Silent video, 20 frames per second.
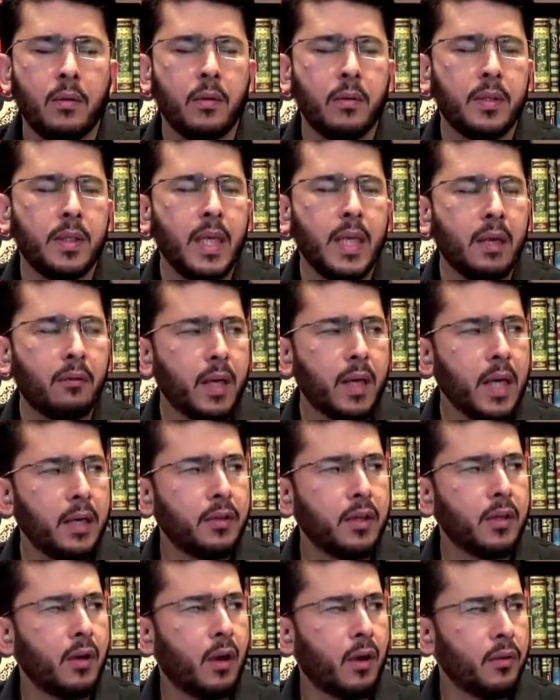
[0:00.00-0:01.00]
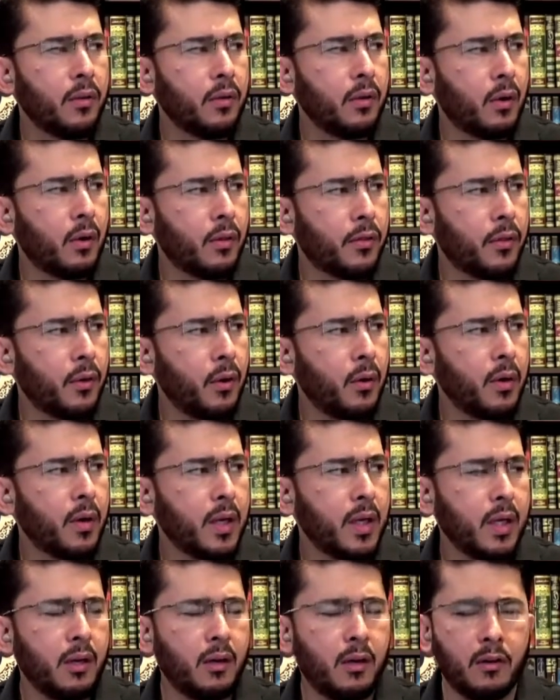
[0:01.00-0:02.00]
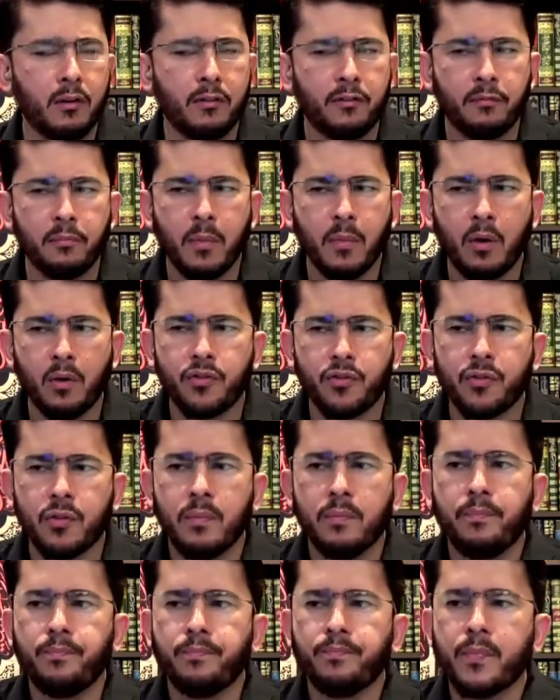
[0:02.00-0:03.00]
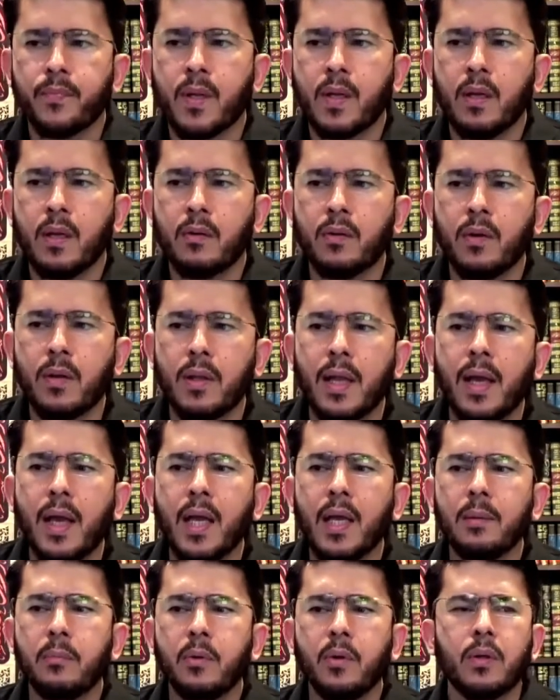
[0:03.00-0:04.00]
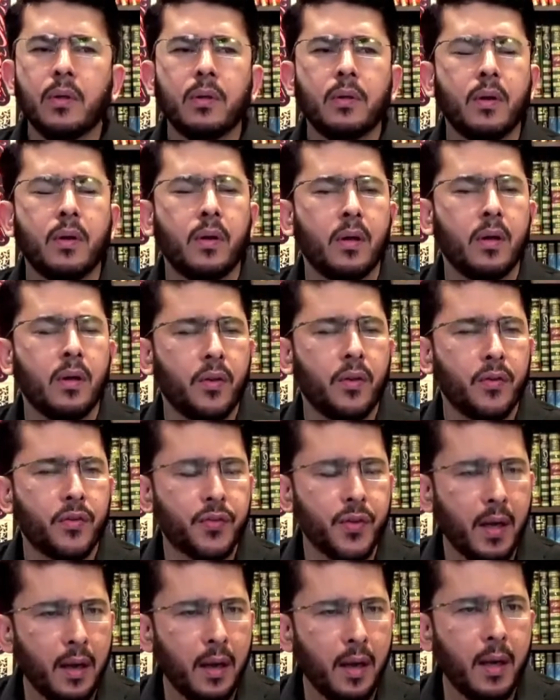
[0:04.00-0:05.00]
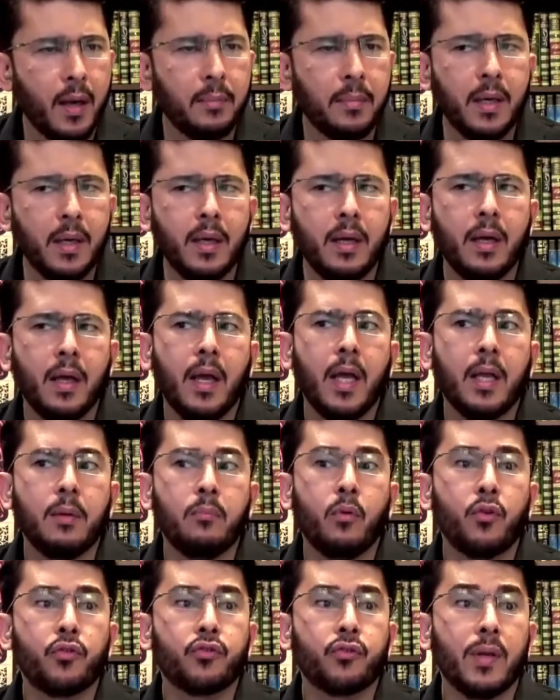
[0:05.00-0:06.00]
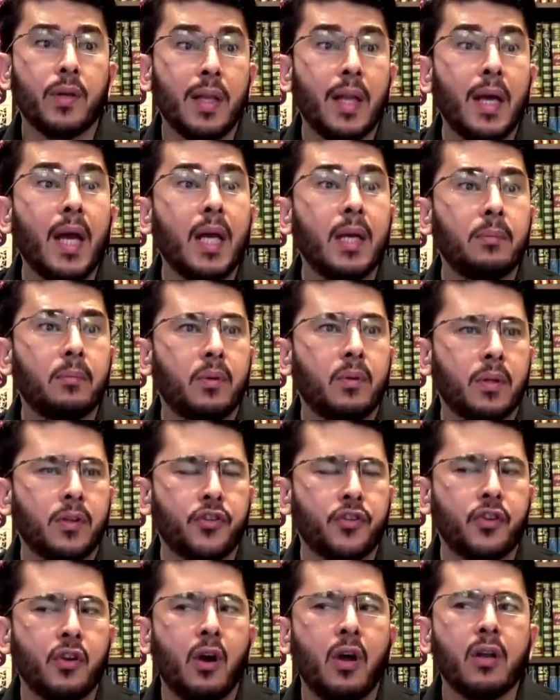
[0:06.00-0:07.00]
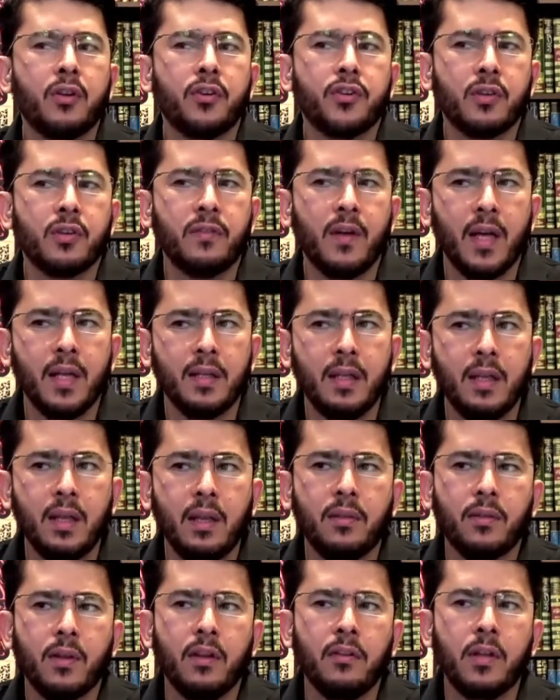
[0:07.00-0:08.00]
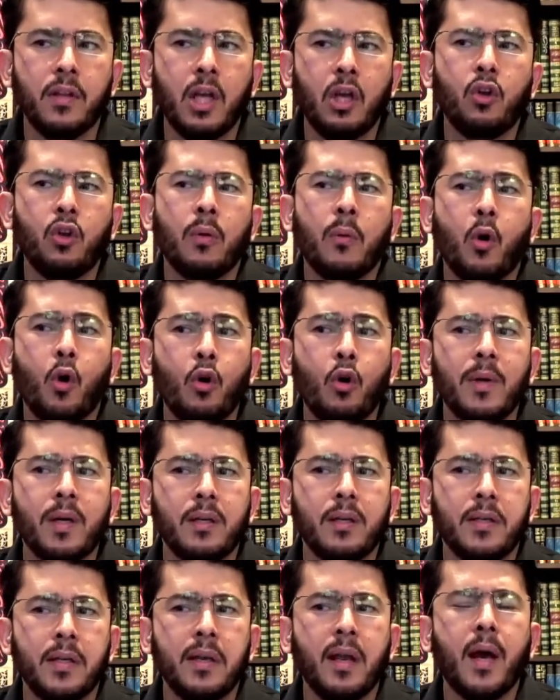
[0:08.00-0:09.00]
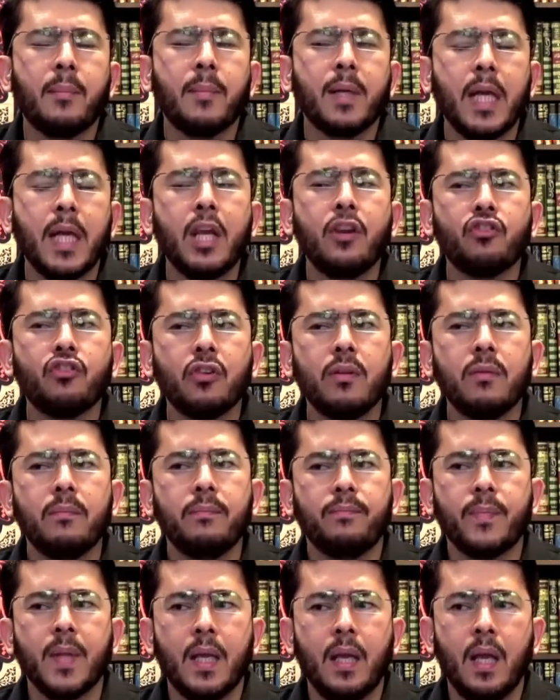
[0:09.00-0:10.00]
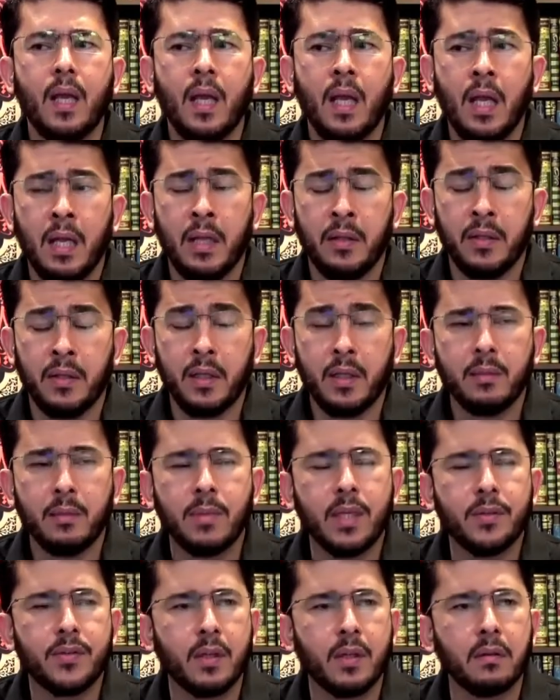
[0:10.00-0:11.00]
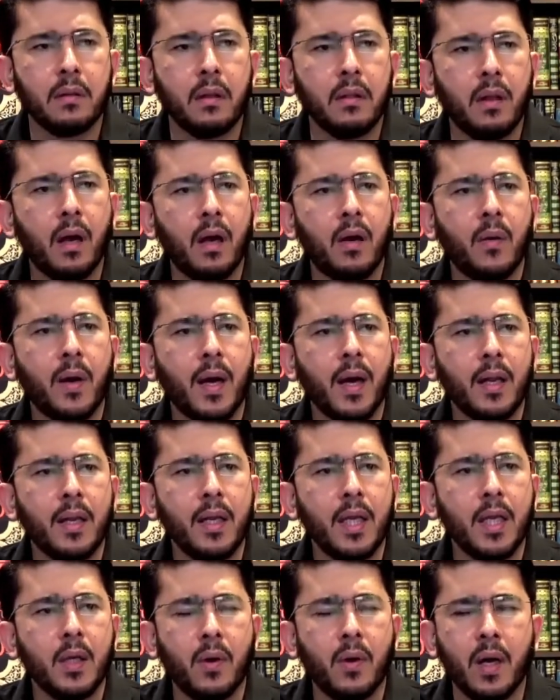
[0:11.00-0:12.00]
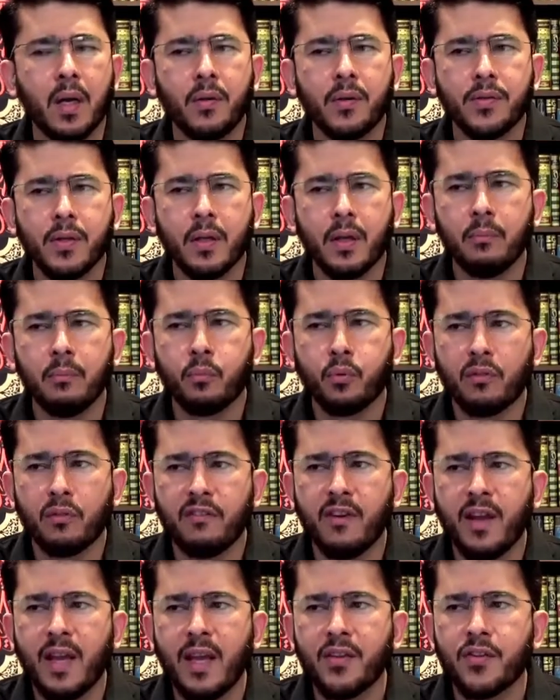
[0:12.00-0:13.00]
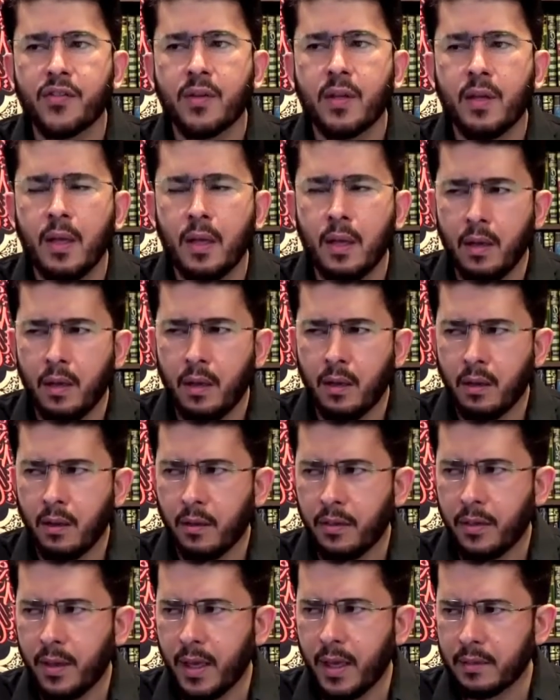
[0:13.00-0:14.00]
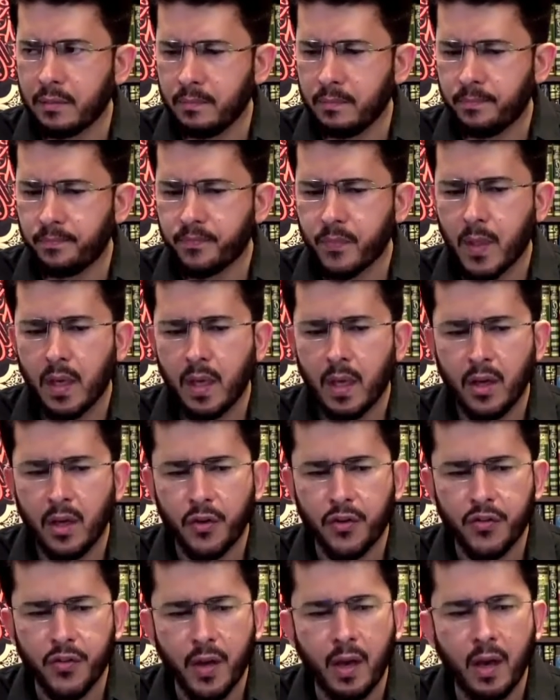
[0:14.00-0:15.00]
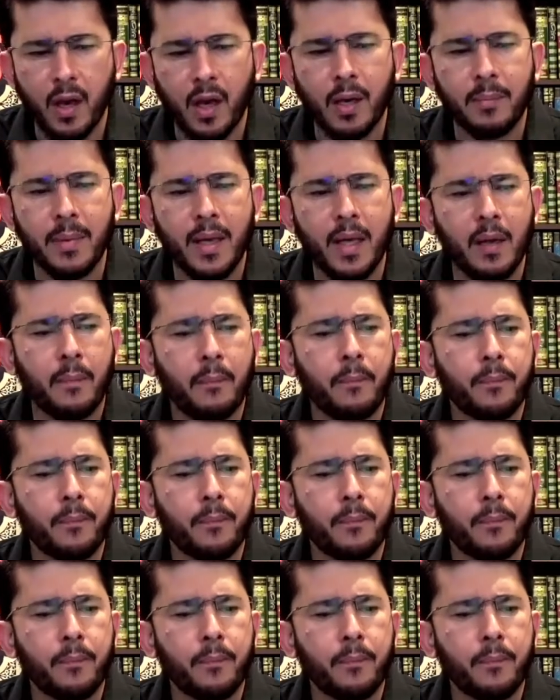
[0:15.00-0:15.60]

narrated on the authority of most reliable Sahaba and most reliable scholars of hadith in the Umari denomination, the Nabi sallallahu alayhi wa sallam professed that his Sahaba